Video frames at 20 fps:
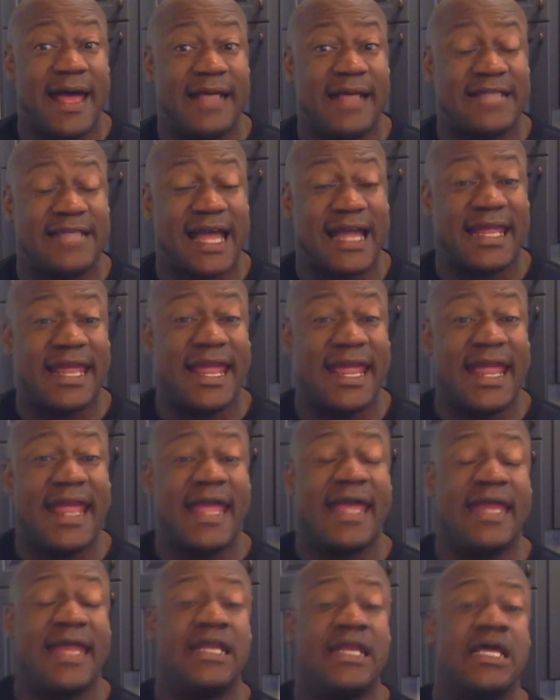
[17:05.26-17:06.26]
as I
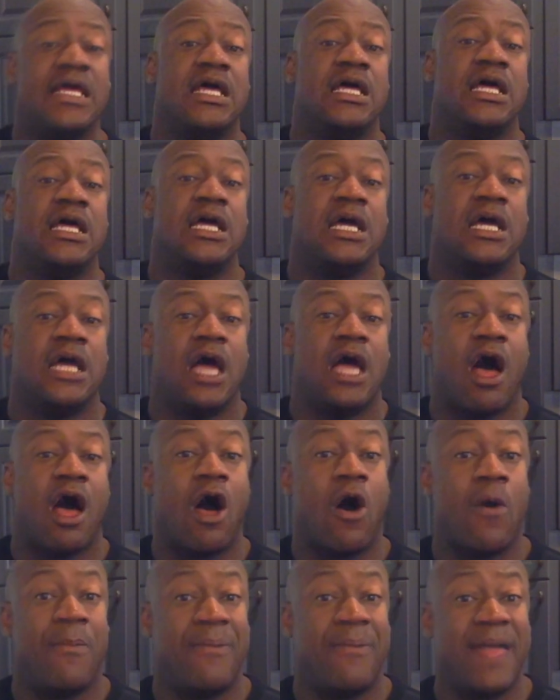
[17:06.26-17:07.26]
can.
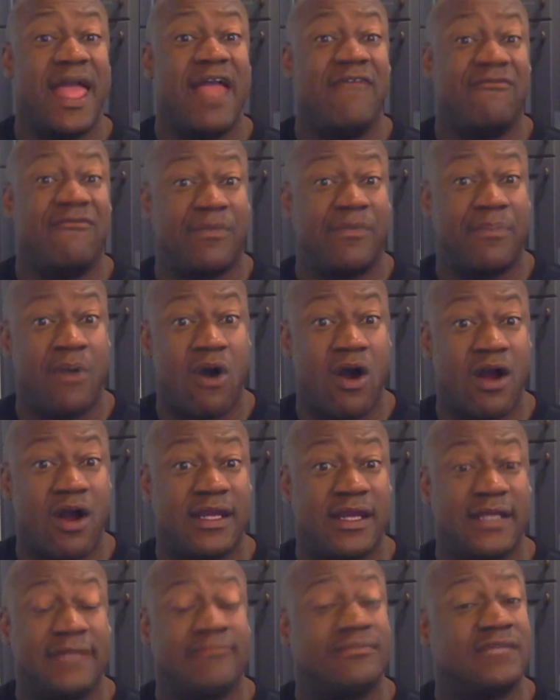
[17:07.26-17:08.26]
I'll pay for
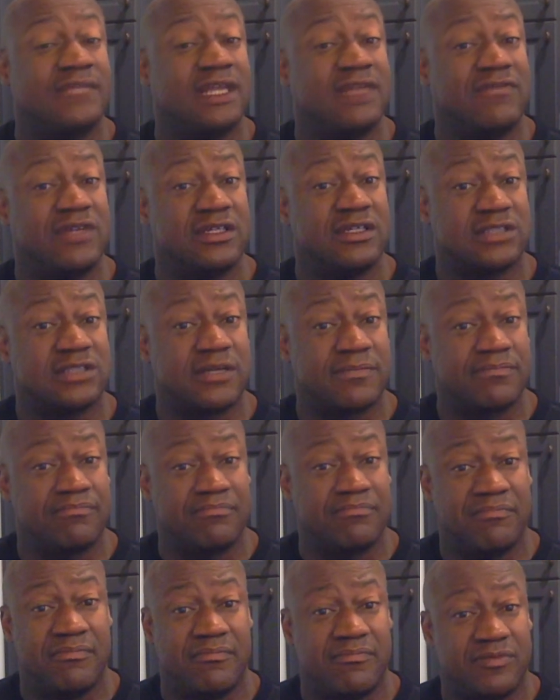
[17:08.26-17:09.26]
parking. If there's a
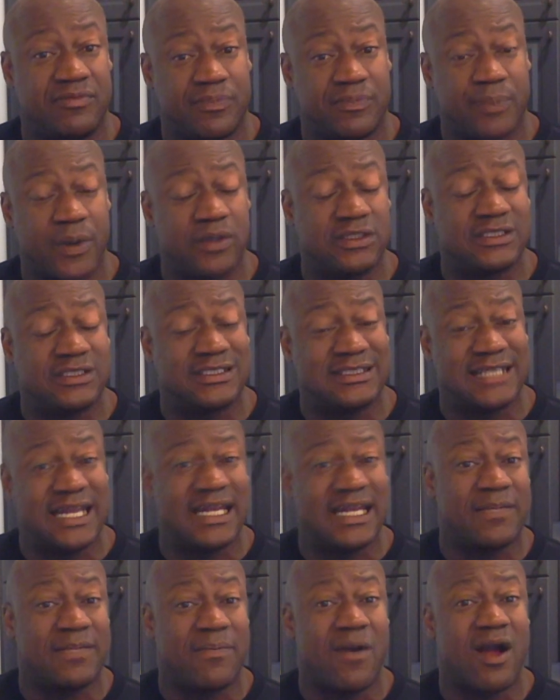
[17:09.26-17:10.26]
person
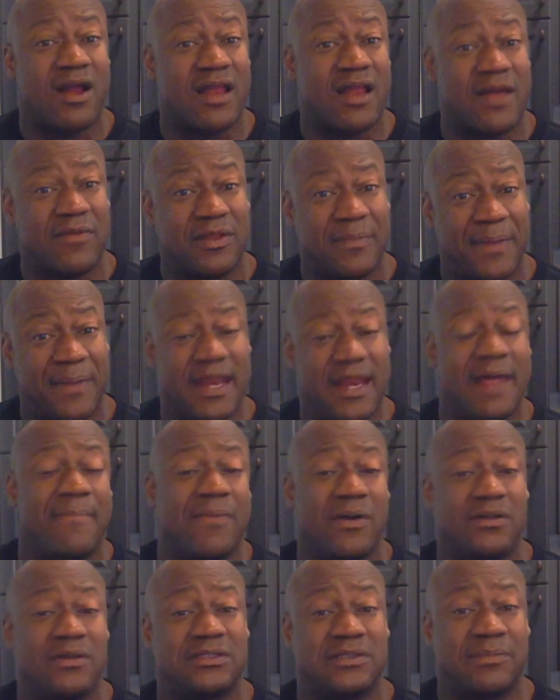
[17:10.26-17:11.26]
standing at the parking lot, I'm going to pay that
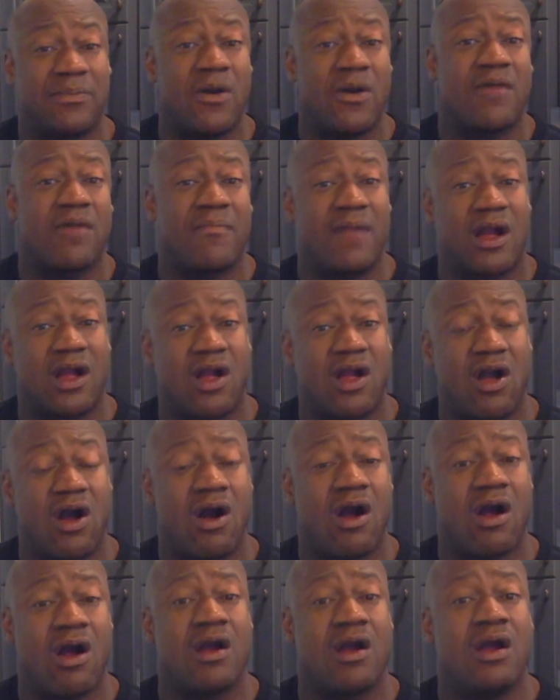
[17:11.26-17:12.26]
person to park my
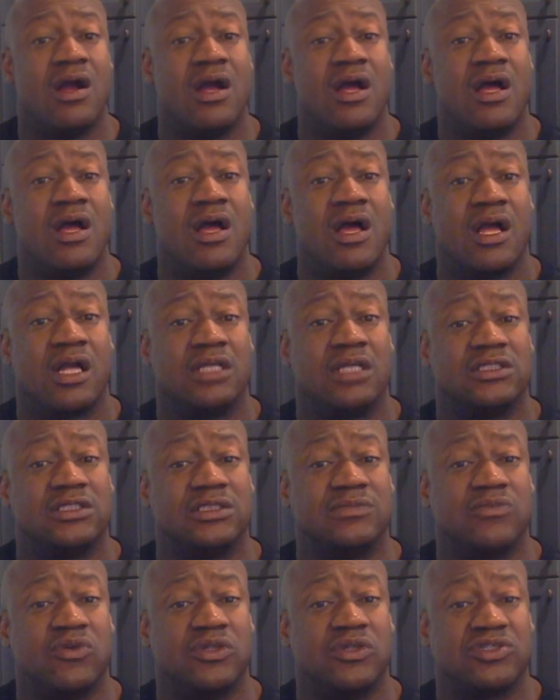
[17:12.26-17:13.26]
car because
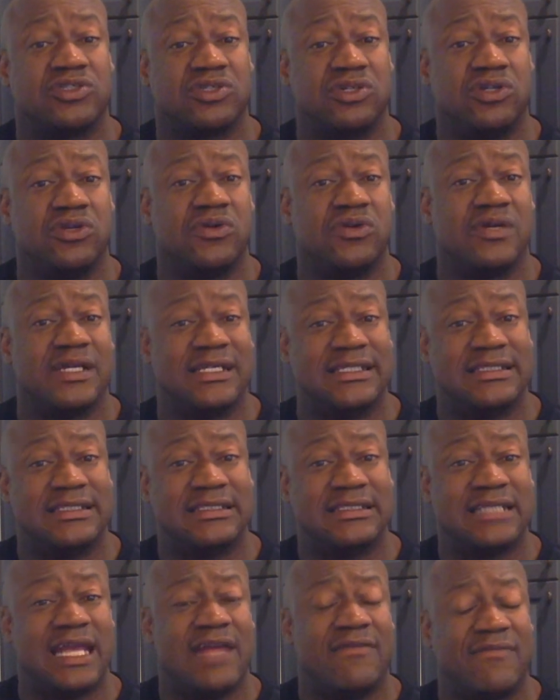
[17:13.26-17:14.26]
it's more secure and
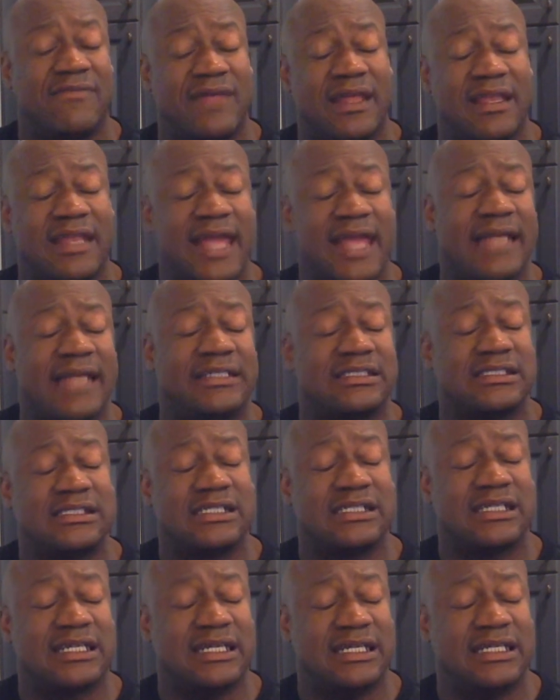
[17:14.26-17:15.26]
safe. Atlantic
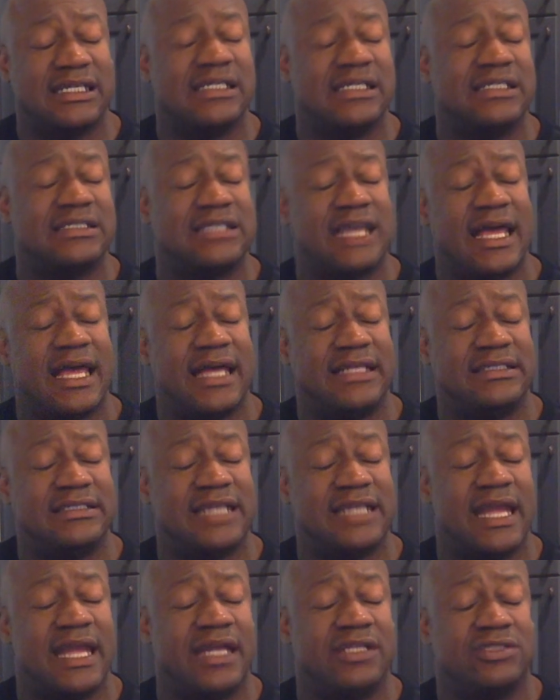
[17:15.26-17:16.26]
is a
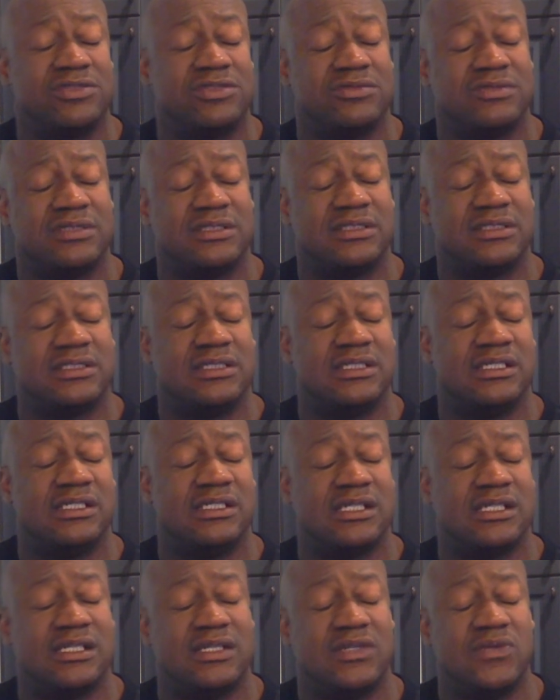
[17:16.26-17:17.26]
dangerous
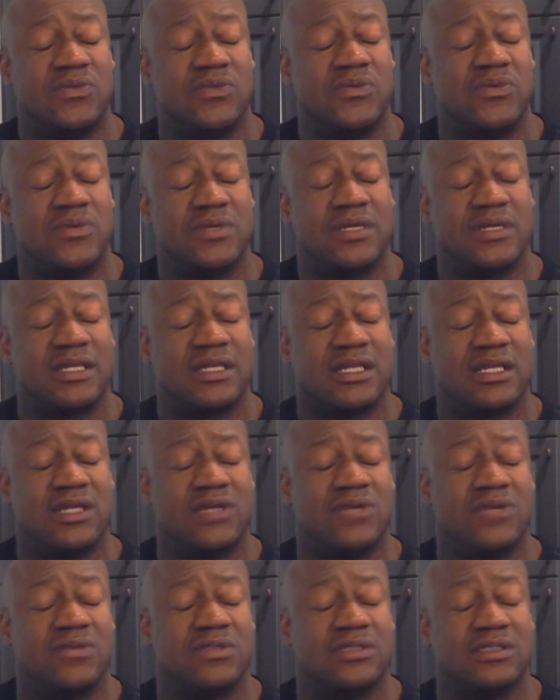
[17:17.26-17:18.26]
city. And you will get
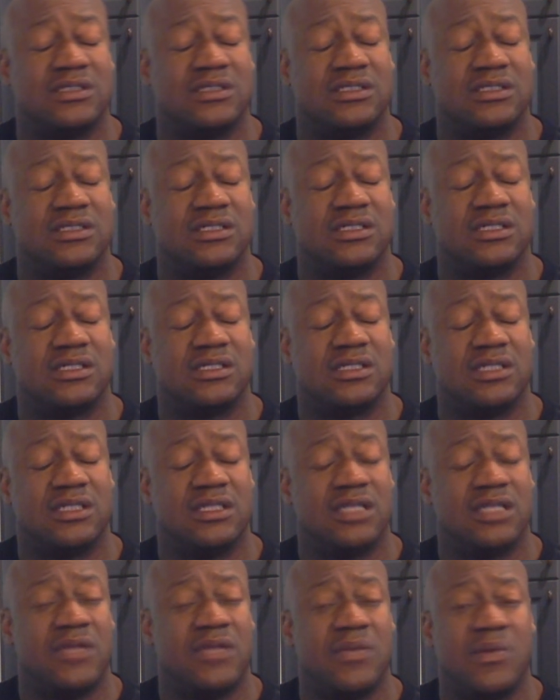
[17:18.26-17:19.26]
killed in this city.
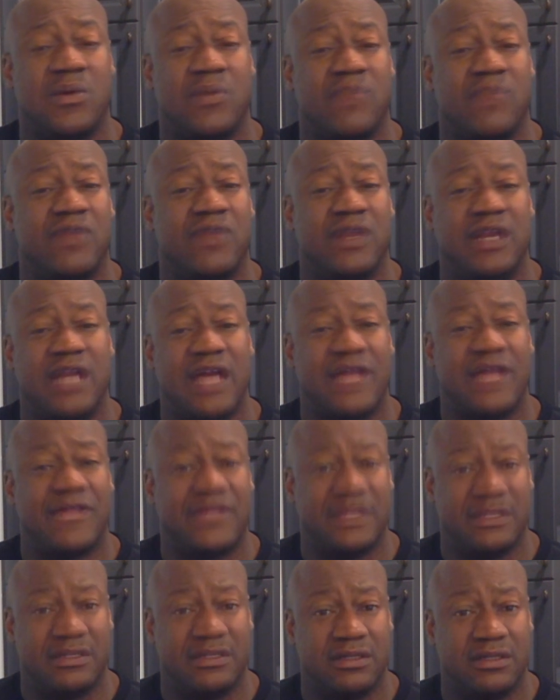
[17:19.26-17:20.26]
And they don't for
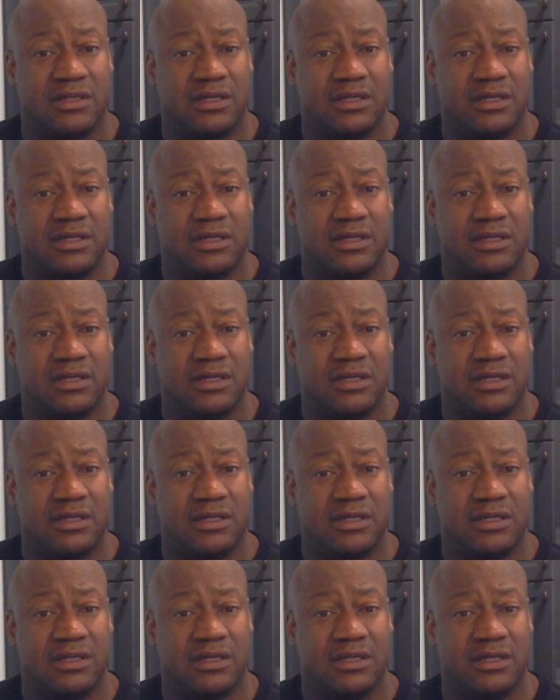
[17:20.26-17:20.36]
nothing.